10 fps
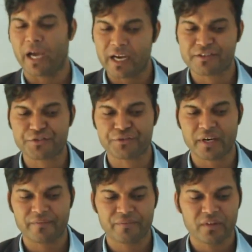
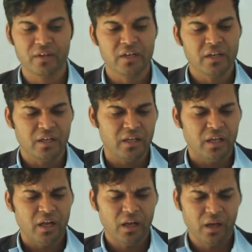etc.
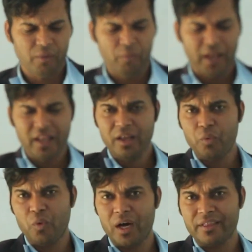Only
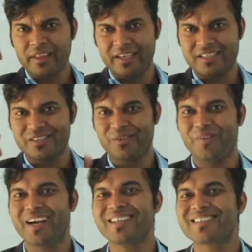one thing.
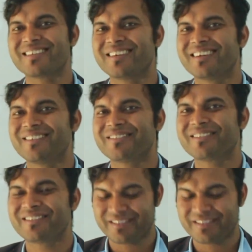What is the